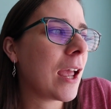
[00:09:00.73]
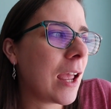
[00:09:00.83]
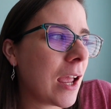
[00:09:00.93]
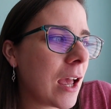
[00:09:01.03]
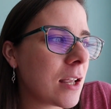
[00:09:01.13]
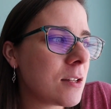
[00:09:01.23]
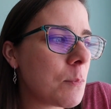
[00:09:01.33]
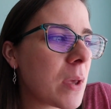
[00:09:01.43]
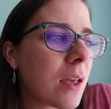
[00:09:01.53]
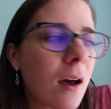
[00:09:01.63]
And
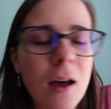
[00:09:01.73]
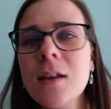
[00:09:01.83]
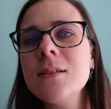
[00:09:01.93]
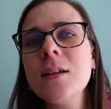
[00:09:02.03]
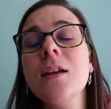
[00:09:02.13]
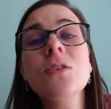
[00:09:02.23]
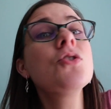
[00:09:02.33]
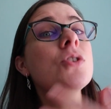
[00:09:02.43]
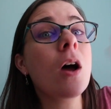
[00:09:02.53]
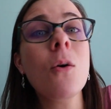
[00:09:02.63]
because it
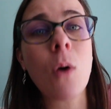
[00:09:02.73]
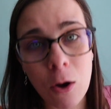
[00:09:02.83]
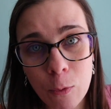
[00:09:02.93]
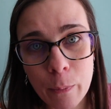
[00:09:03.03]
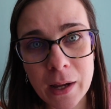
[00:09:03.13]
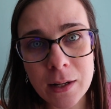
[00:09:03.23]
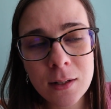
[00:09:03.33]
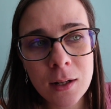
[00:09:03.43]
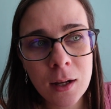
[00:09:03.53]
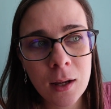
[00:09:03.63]
is so
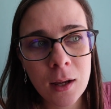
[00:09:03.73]
open,